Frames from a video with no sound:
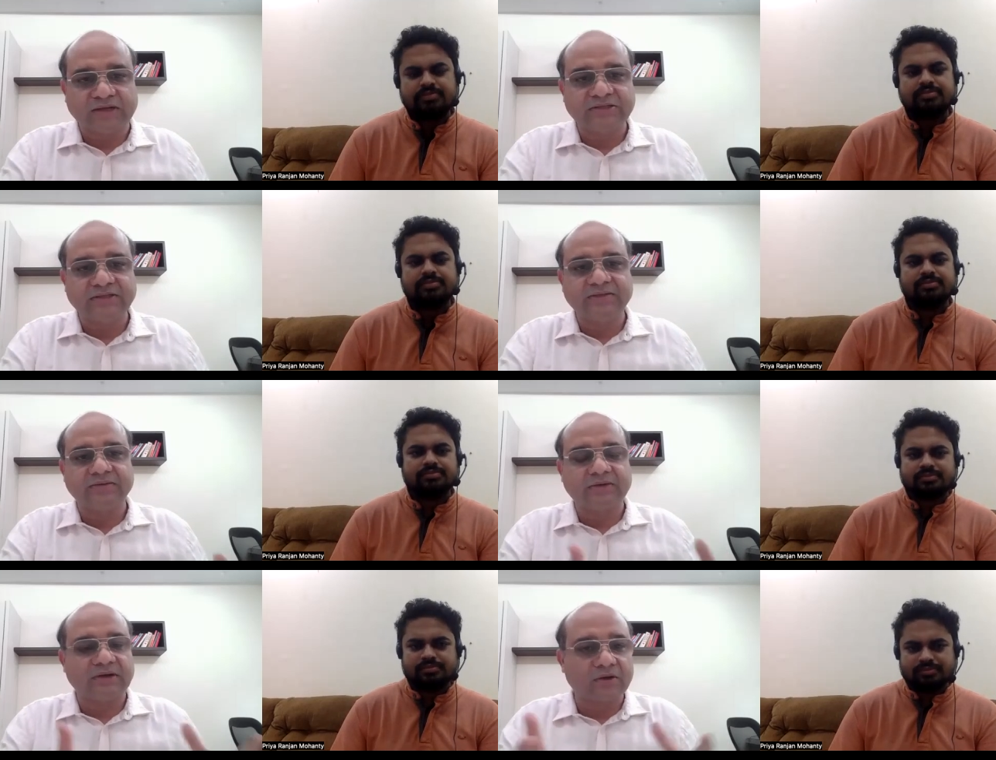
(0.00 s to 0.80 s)
Speaker 1: Washi
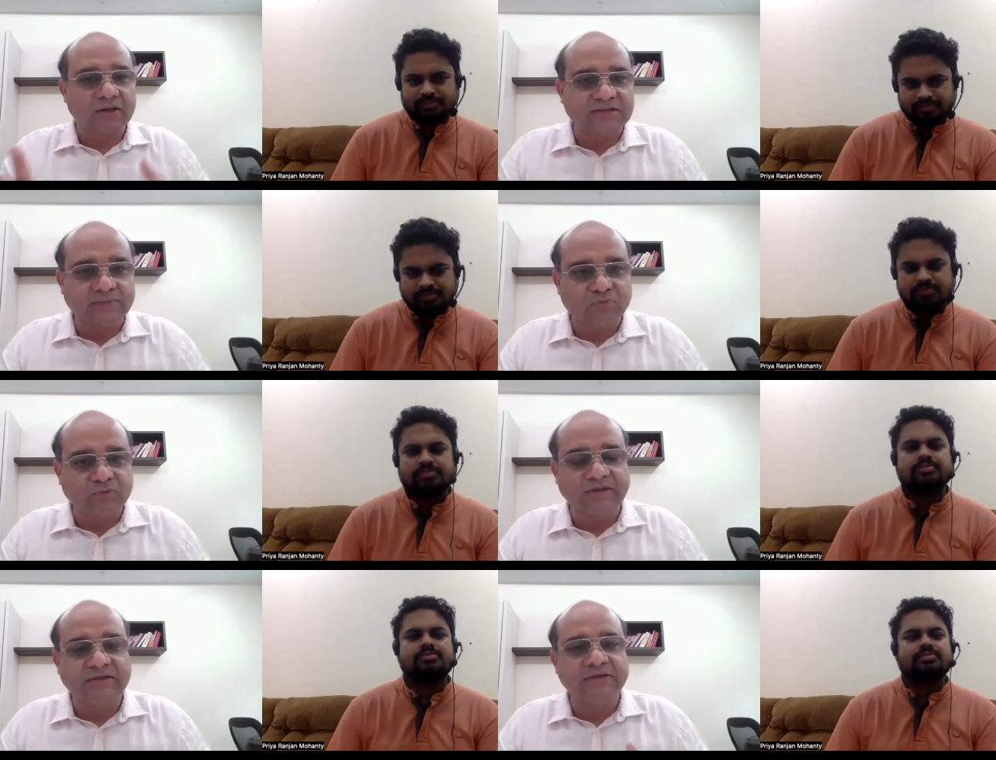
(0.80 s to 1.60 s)
or Azadpur
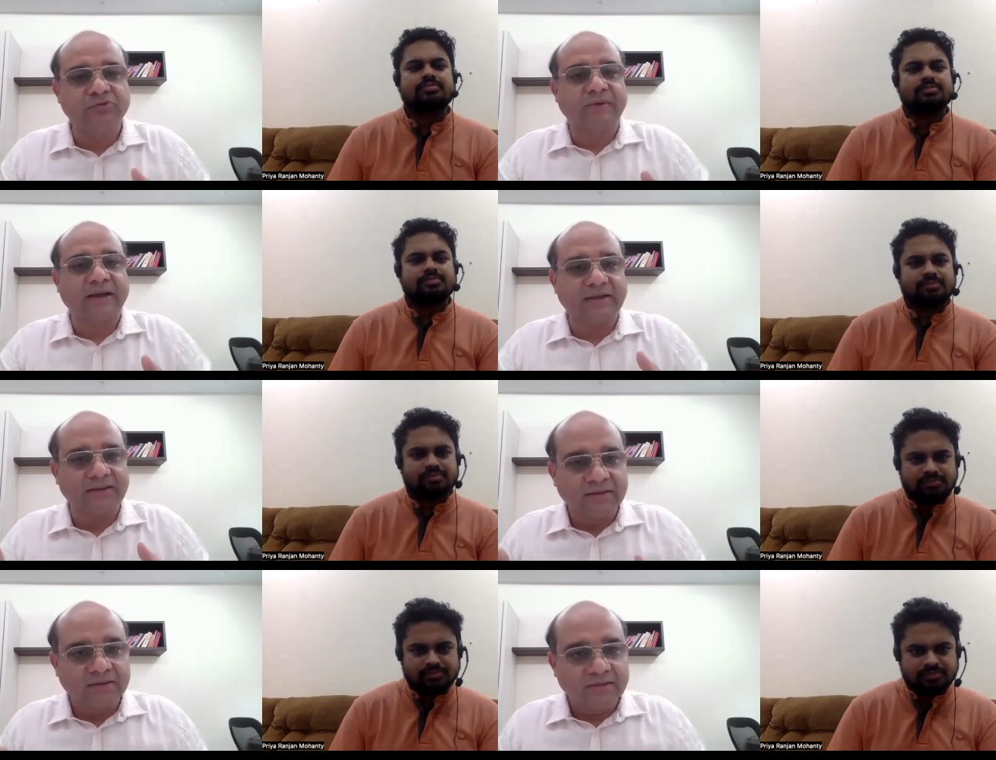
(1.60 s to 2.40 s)
Mandi to buy
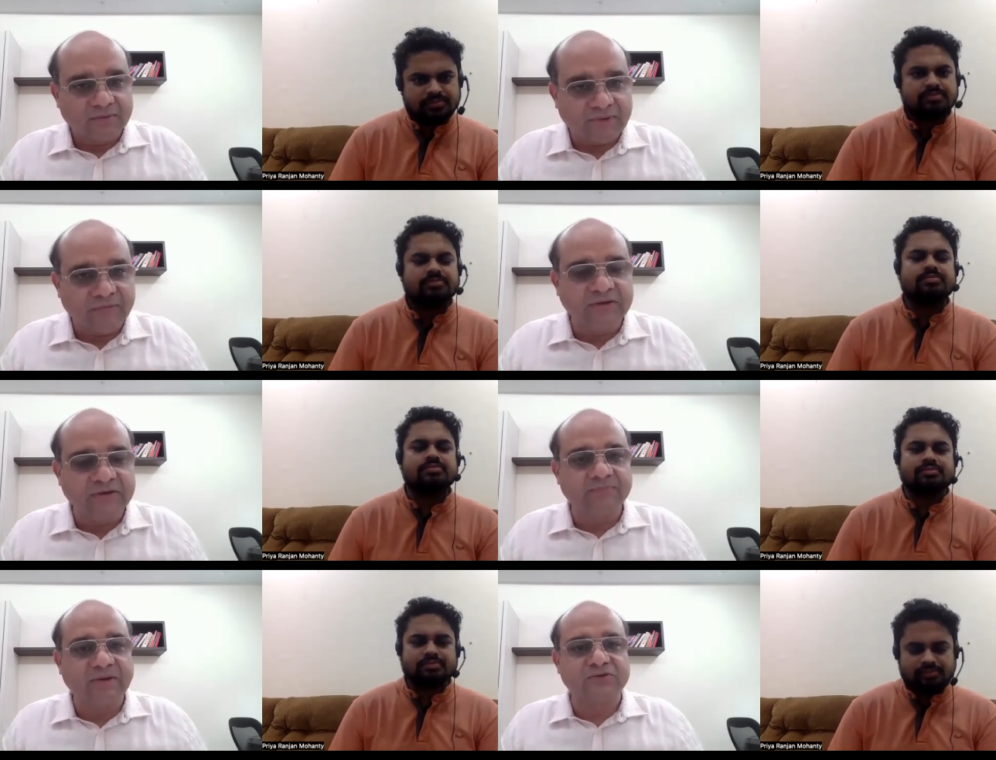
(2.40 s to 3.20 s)

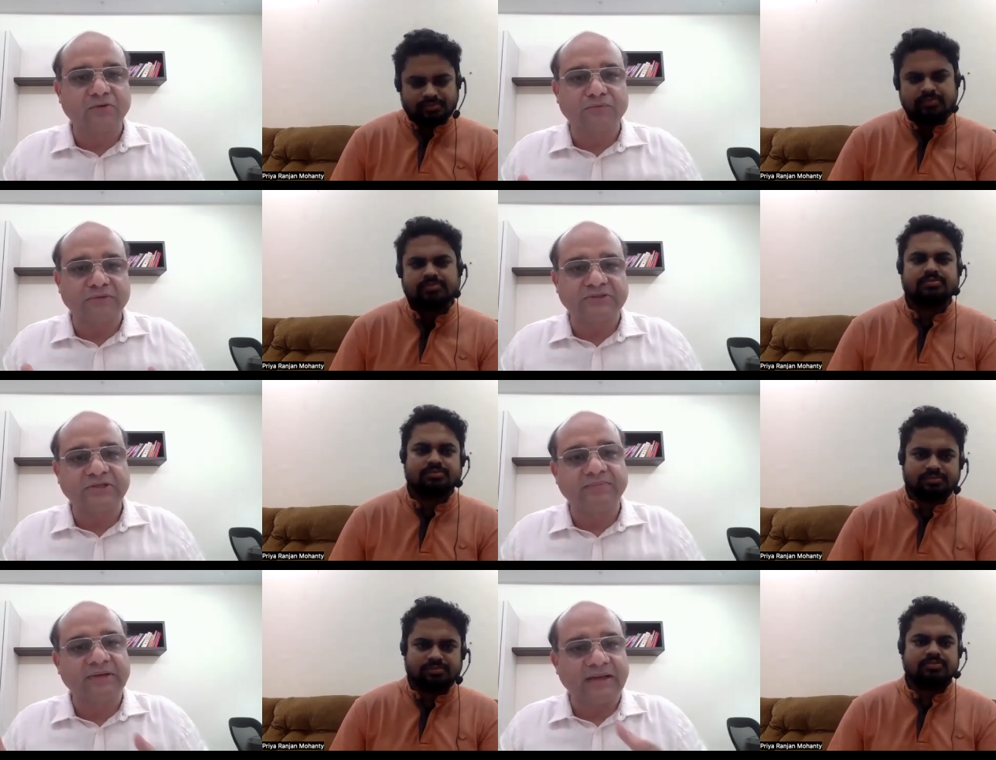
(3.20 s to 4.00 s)
500 bucks of
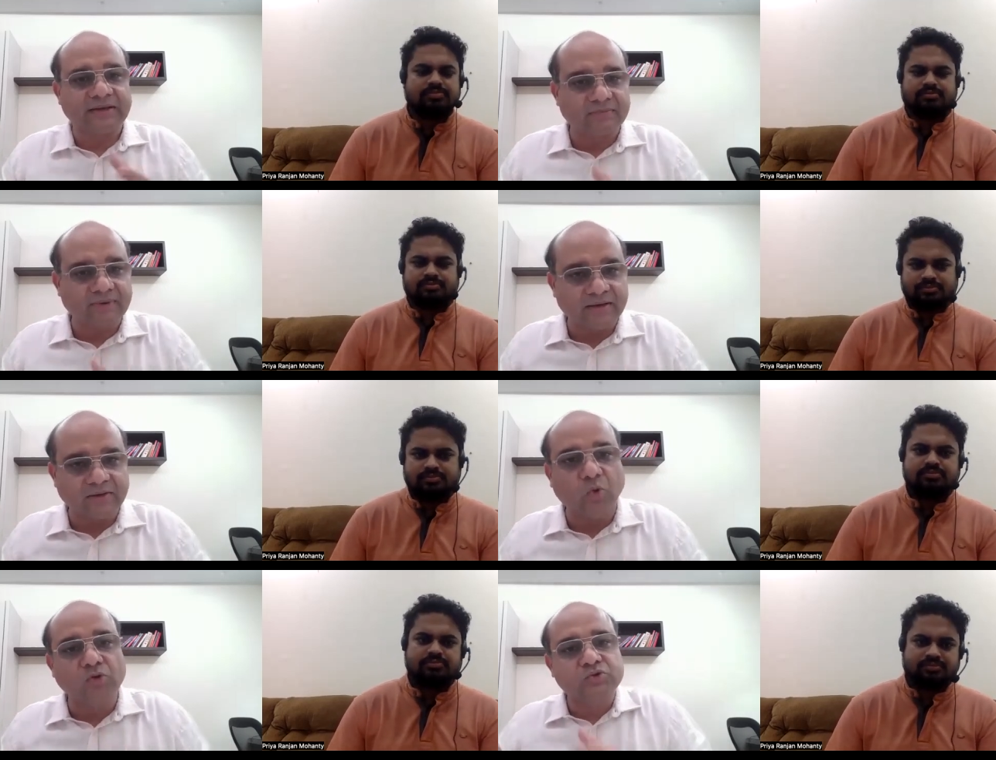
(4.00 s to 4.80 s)
vegetable and
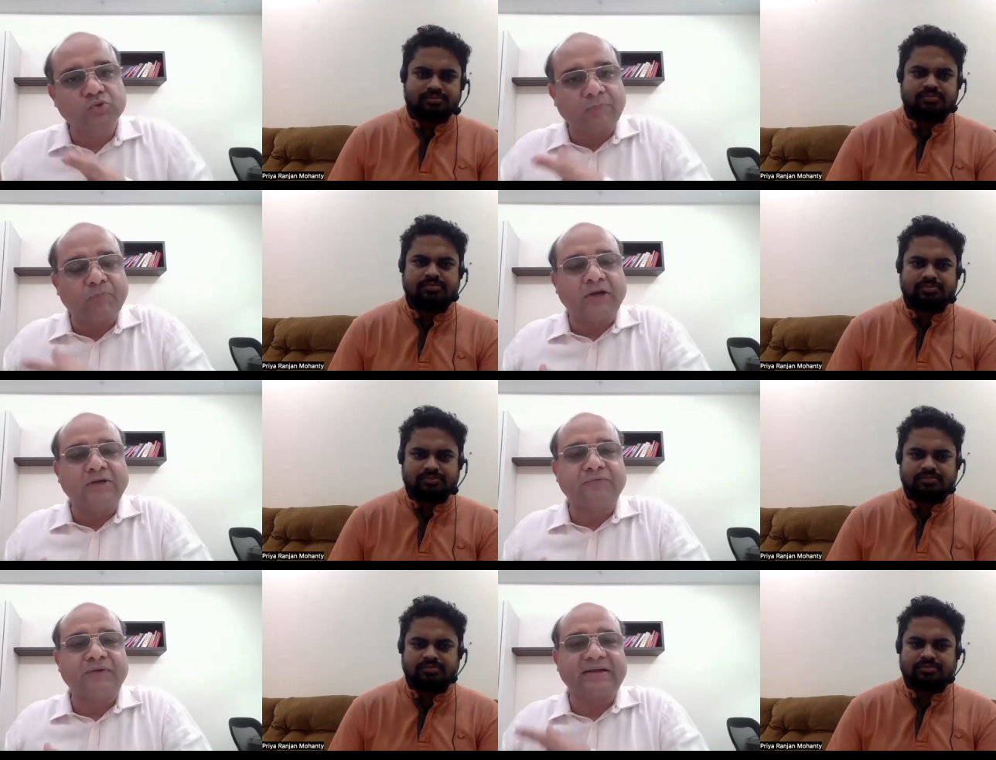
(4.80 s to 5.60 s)
goes to a
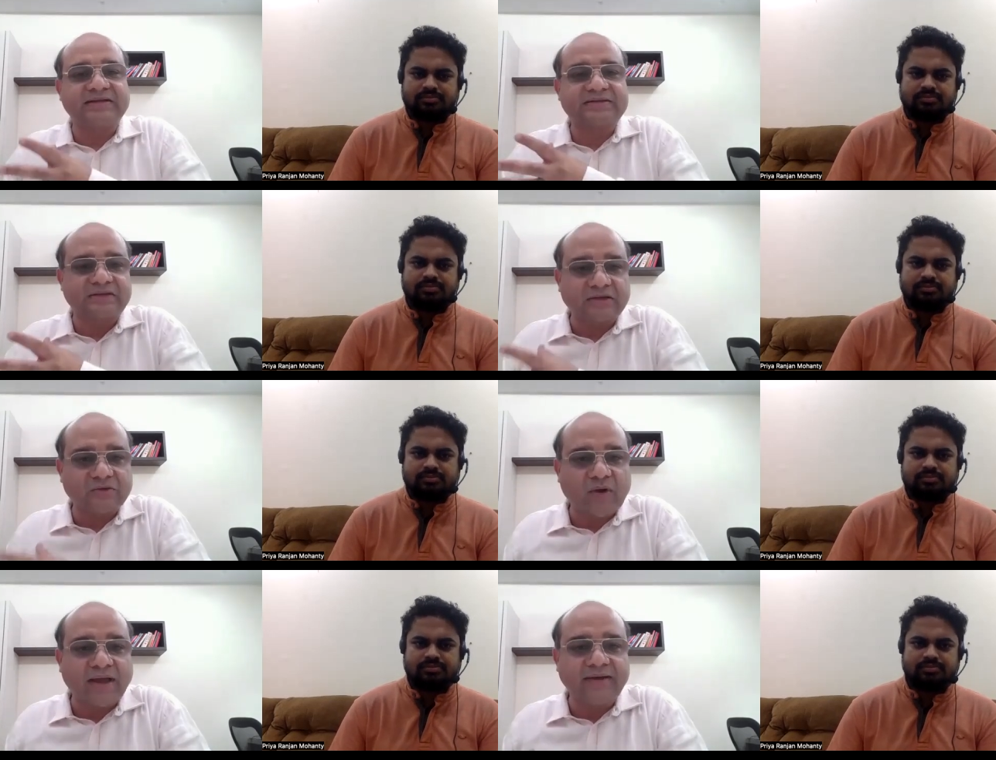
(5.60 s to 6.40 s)
point where it is
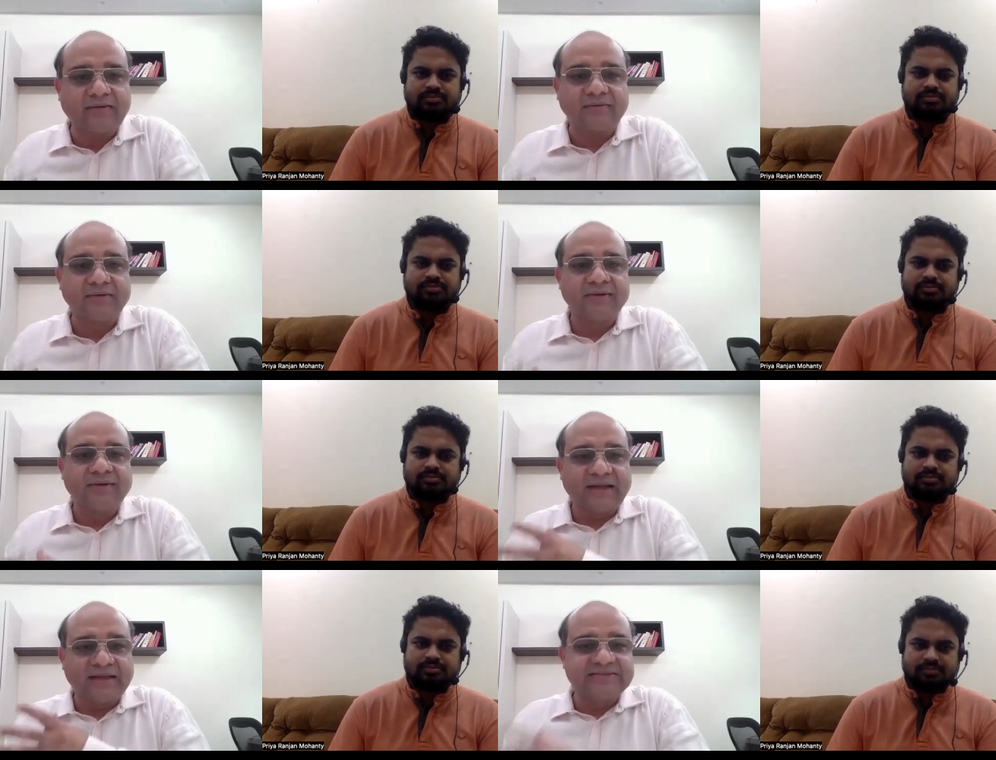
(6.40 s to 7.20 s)
required
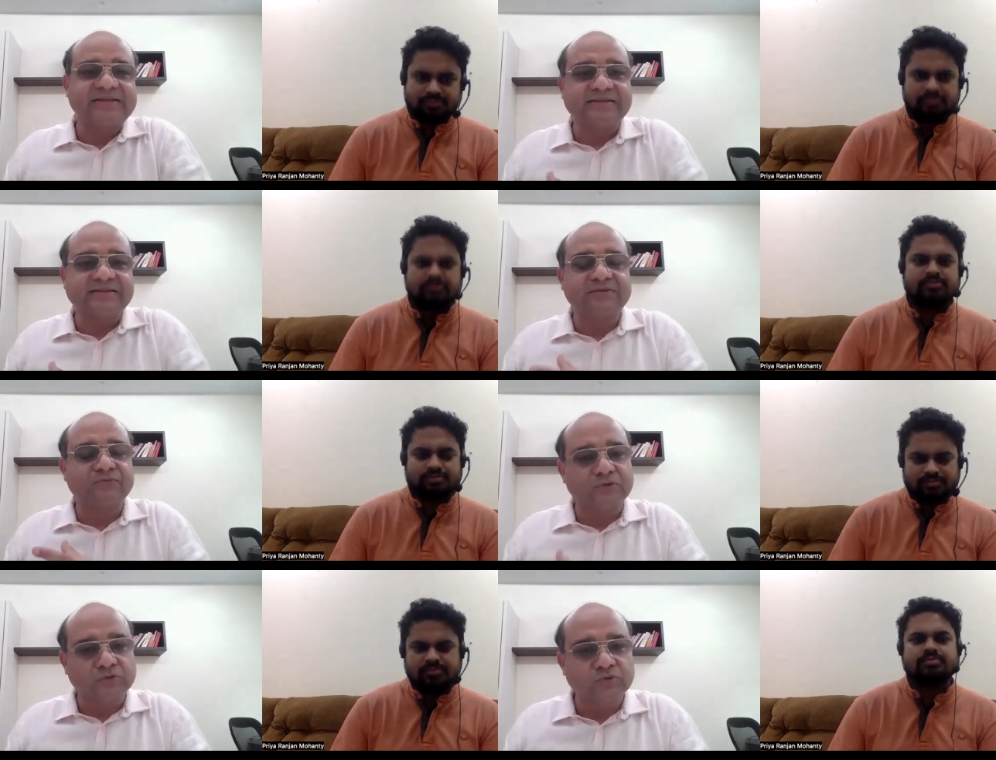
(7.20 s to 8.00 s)
and sells it
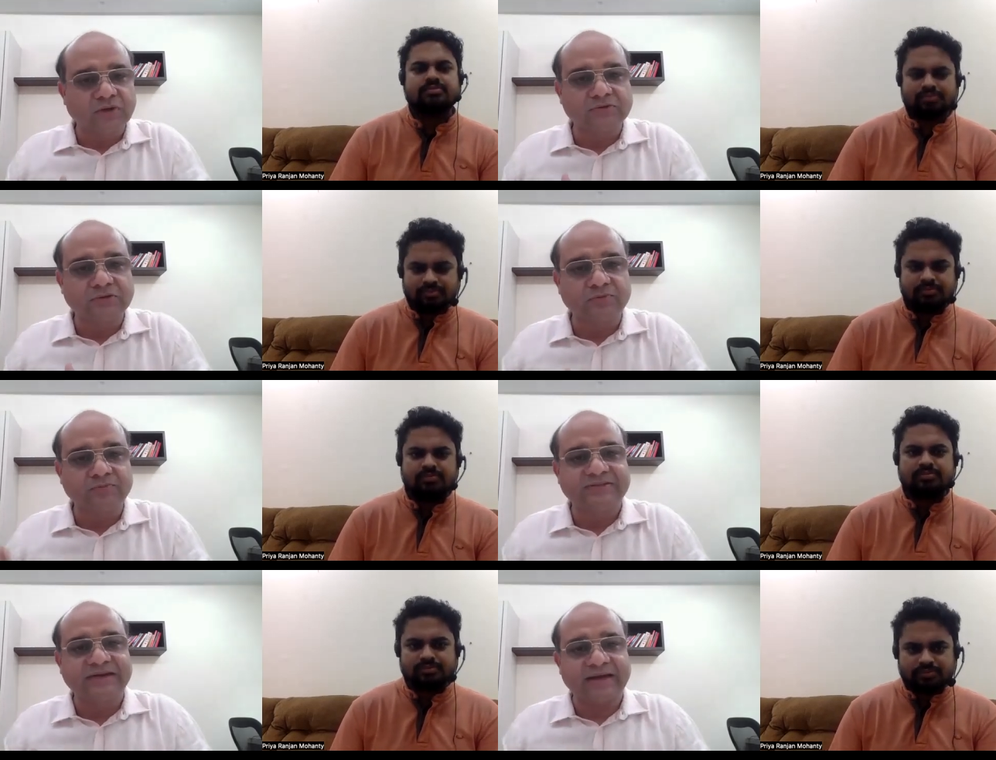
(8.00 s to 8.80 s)
for 2000
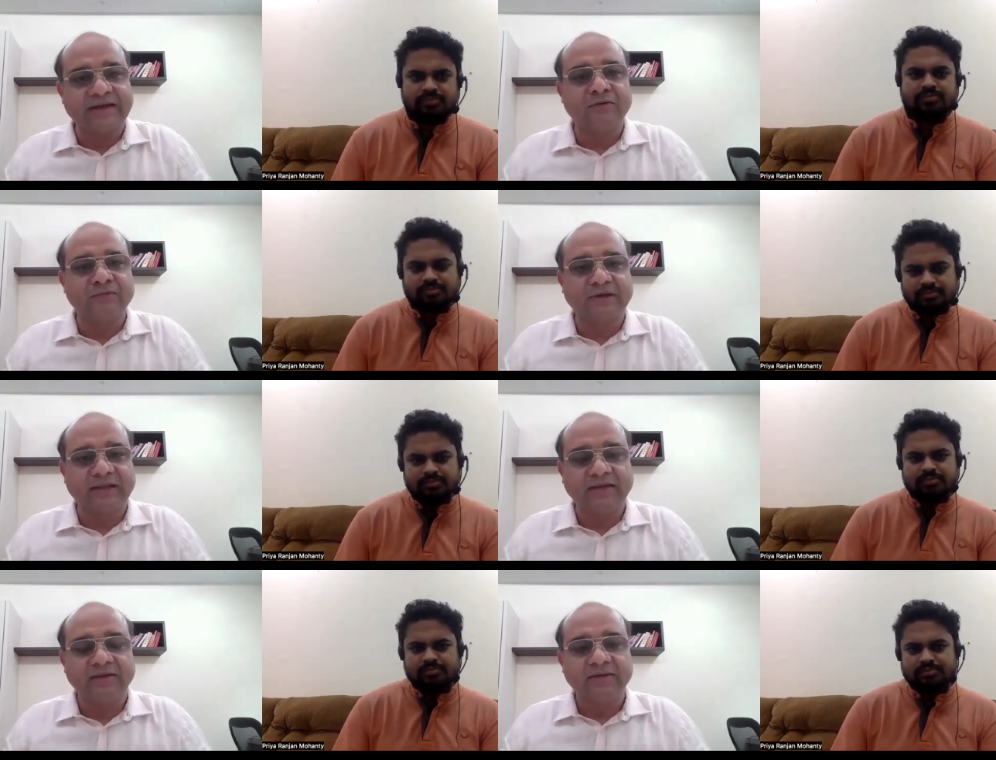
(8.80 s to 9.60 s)
rupees at end of the
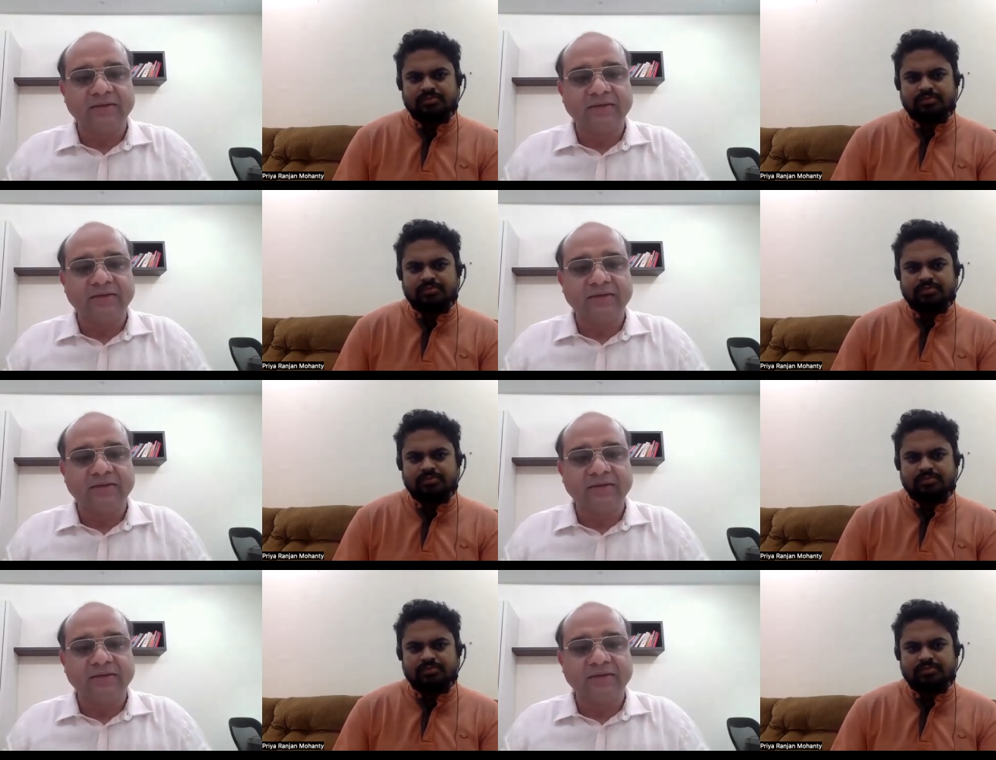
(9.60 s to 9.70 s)
day